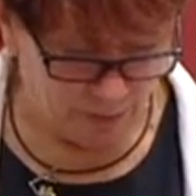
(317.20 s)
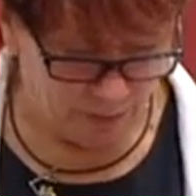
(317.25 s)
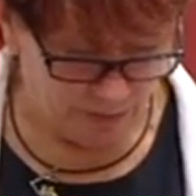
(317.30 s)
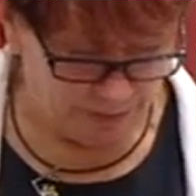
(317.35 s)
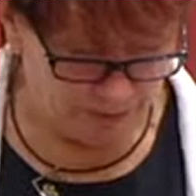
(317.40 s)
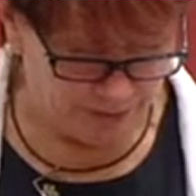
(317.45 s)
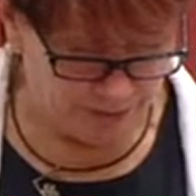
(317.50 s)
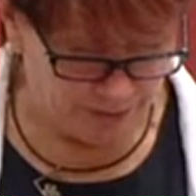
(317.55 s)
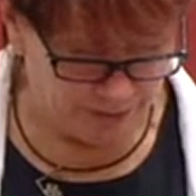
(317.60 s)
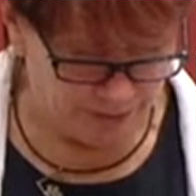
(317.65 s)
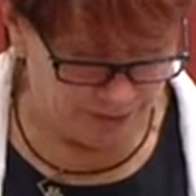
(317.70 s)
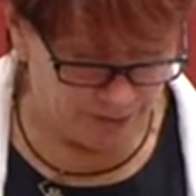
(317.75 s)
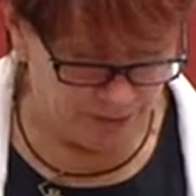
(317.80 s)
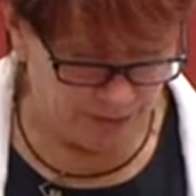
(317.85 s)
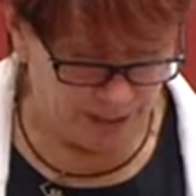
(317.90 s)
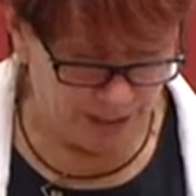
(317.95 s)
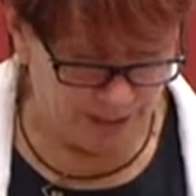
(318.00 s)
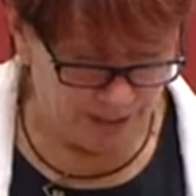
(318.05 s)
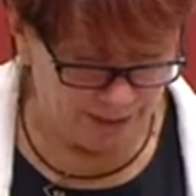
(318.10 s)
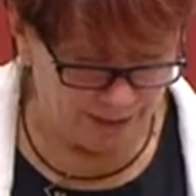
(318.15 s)
Western
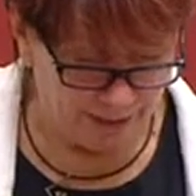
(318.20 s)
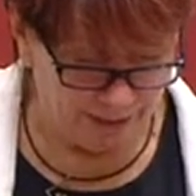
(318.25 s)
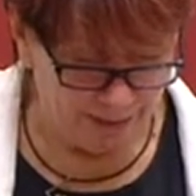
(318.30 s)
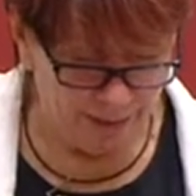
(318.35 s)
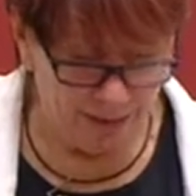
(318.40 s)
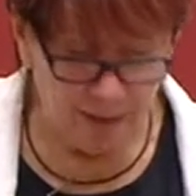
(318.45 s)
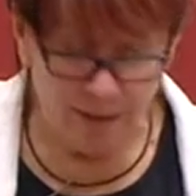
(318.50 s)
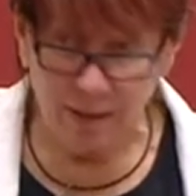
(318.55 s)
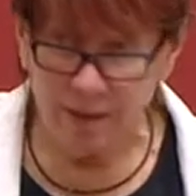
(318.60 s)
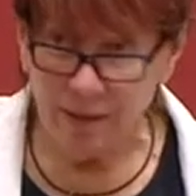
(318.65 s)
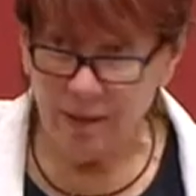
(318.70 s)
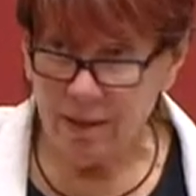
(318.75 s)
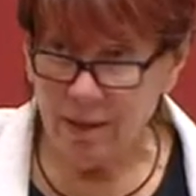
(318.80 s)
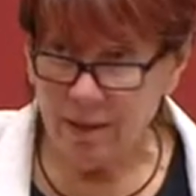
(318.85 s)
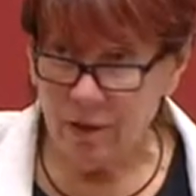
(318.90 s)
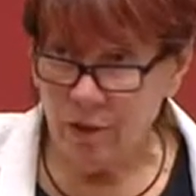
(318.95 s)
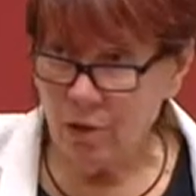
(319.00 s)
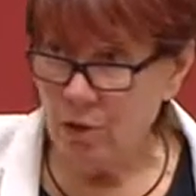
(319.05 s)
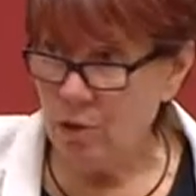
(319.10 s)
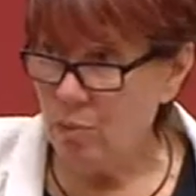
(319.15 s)
Australia,
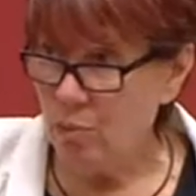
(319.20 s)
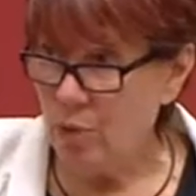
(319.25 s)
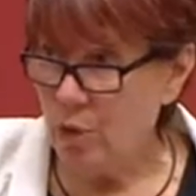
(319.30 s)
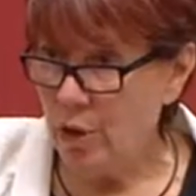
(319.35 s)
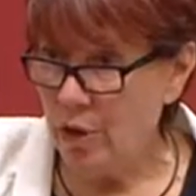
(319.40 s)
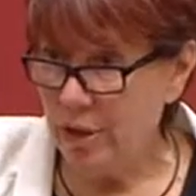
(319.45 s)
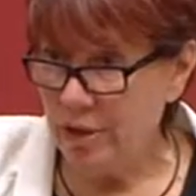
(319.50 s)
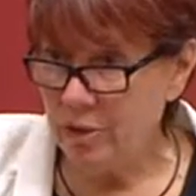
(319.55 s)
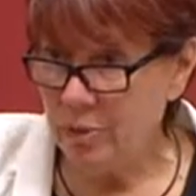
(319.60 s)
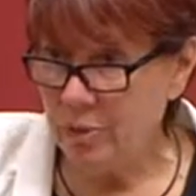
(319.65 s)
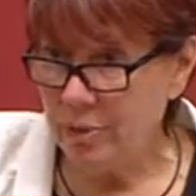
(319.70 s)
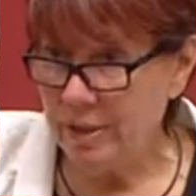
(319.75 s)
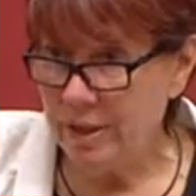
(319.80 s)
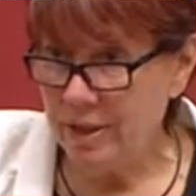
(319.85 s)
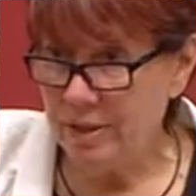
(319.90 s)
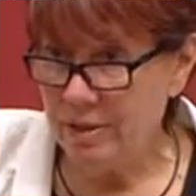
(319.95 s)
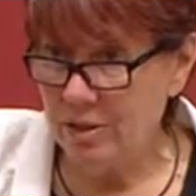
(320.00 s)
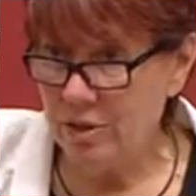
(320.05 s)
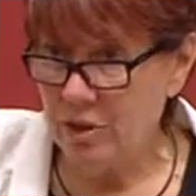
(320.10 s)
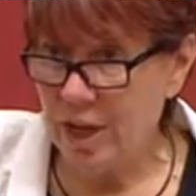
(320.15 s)
who worked with the
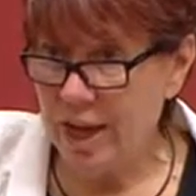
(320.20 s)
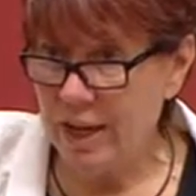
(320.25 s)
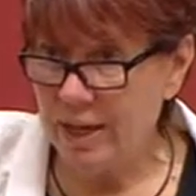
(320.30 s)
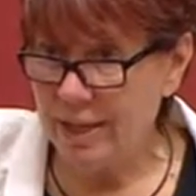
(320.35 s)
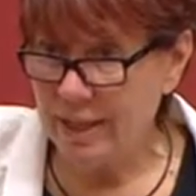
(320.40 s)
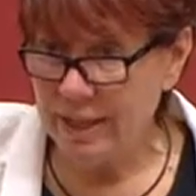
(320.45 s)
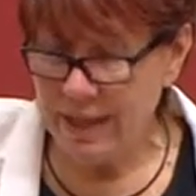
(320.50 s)
Australian